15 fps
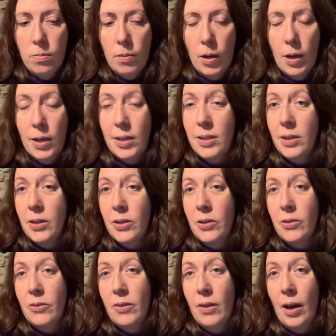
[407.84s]
I
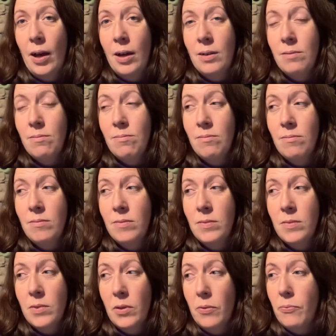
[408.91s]
know that
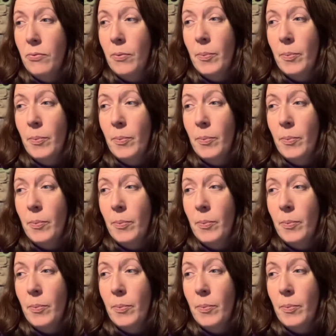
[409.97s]
for